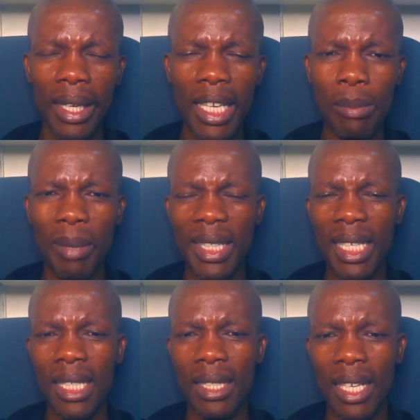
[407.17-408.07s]
as much
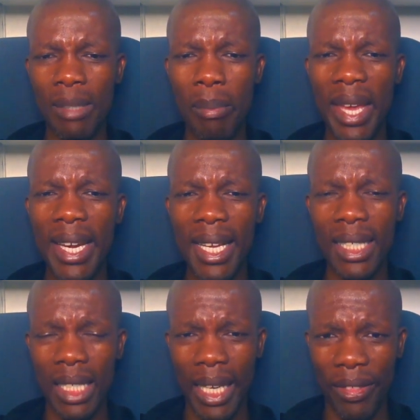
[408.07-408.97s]
as, as many
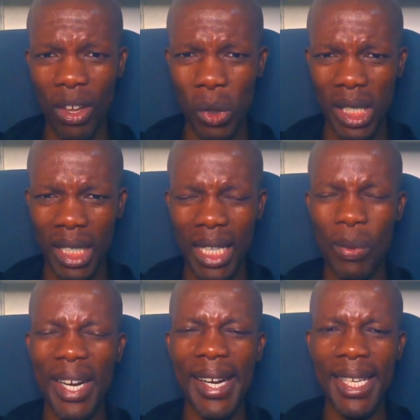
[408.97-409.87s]
as a thousand. They
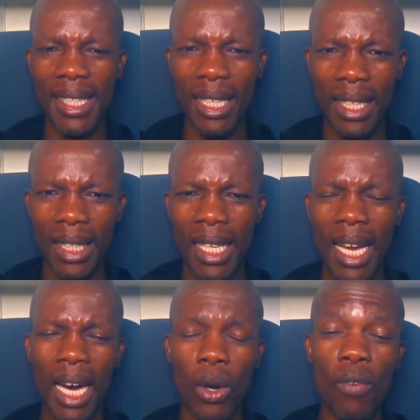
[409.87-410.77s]
were less than that,
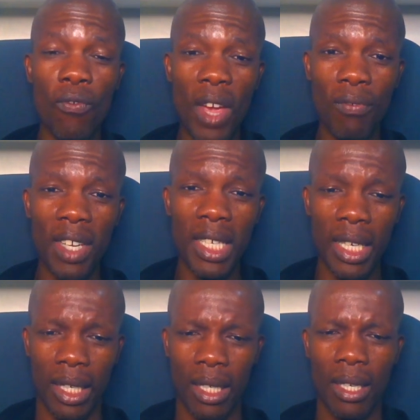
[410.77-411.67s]
around five
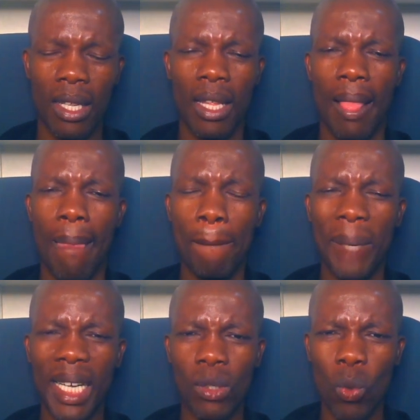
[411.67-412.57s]
hundred.
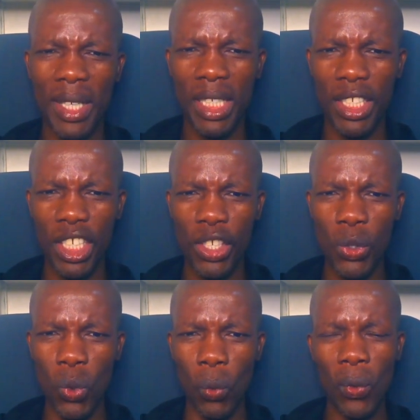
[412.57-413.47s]
But what did he
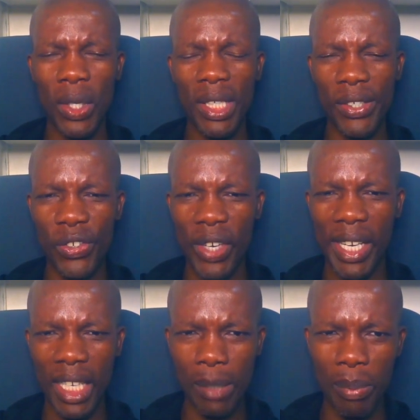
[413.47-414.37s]
do? He
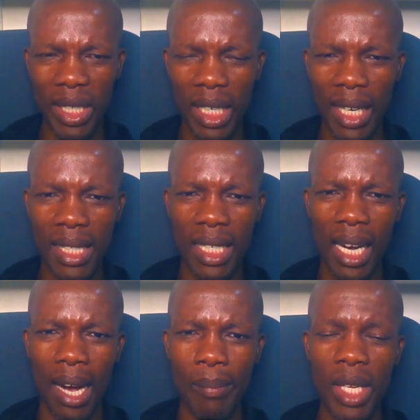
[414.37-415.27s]
trained a specialized
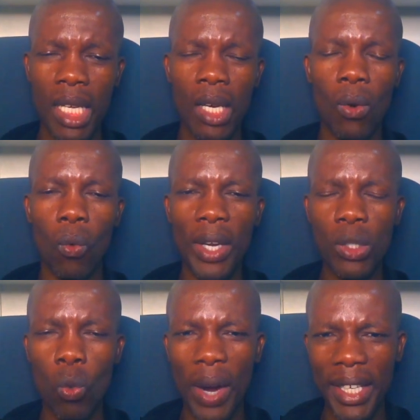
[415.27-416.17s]
army
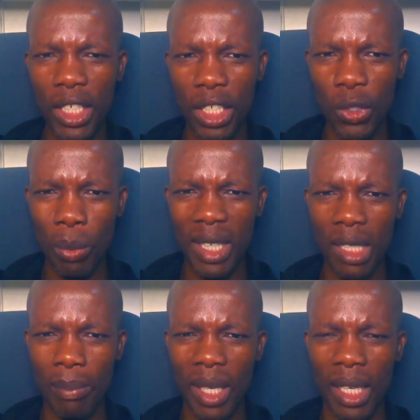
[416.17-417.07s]
which went into
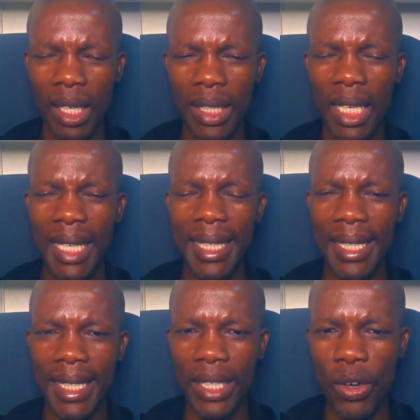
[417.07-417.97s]
Matabeleland,
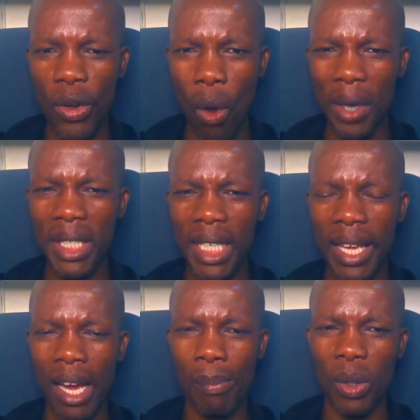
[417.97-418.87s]
did not
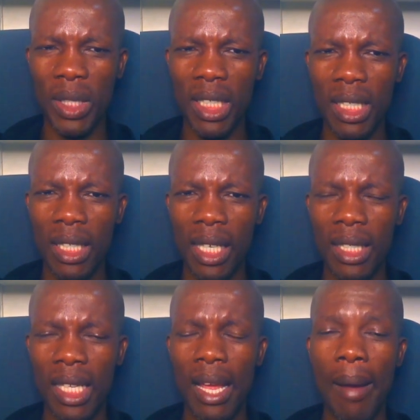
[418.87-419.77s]
care about
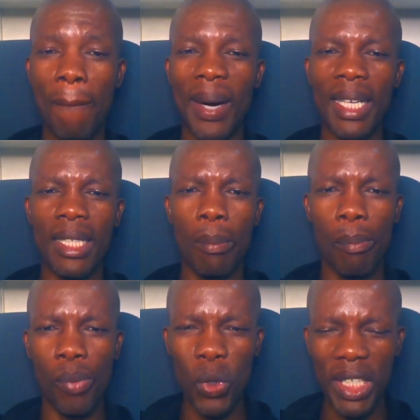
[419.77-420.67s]
dissidents, but
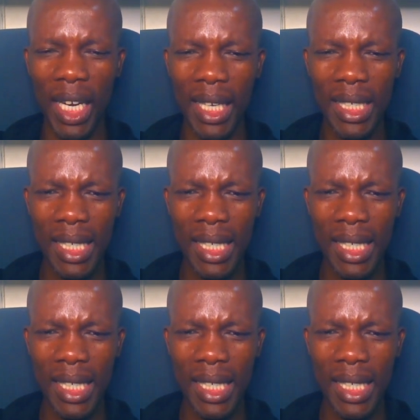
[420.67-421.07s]
butchered